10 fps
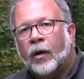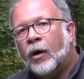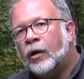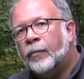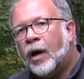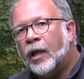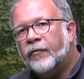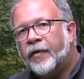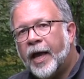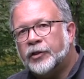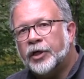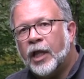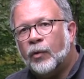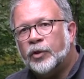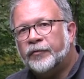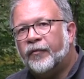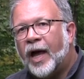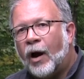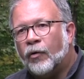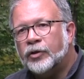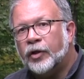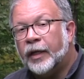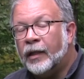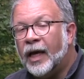Autumn olive has yellowish flowers looking